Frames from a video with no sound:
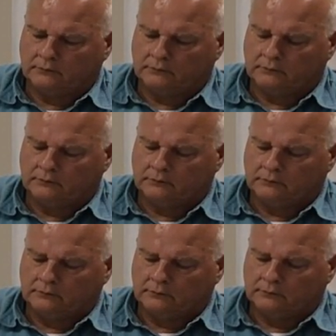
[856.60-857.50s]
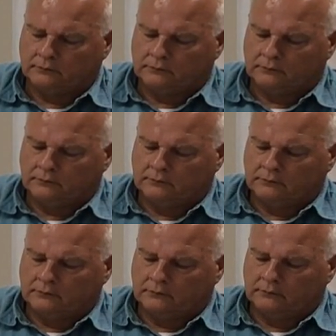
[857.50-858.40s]

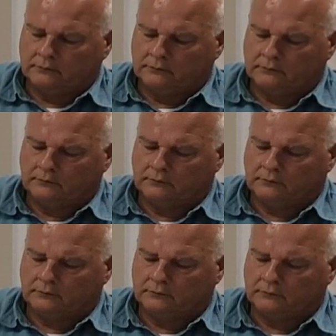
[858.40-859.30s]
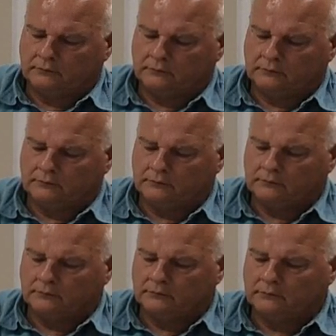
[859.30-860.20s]

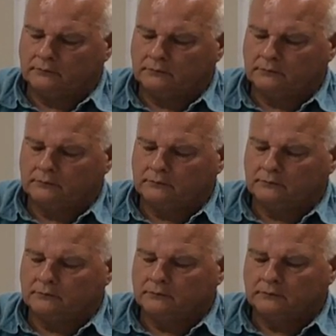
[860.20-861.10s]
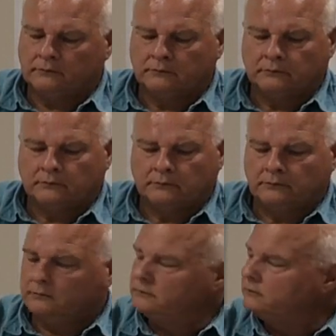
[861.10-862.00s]

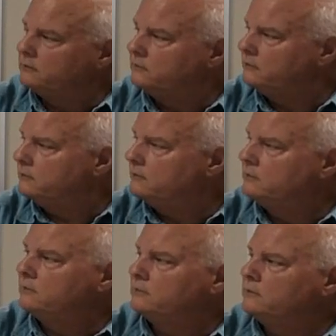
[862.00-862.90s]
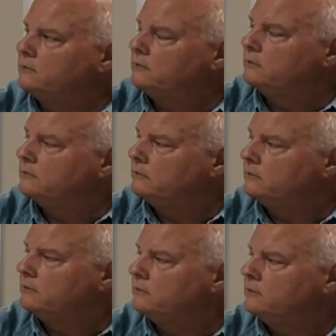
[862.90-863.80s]

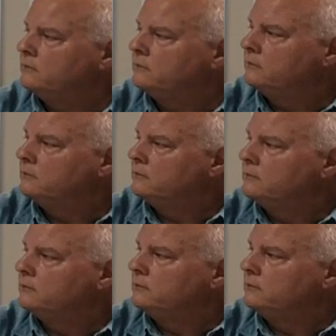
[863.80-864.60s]
[no speech]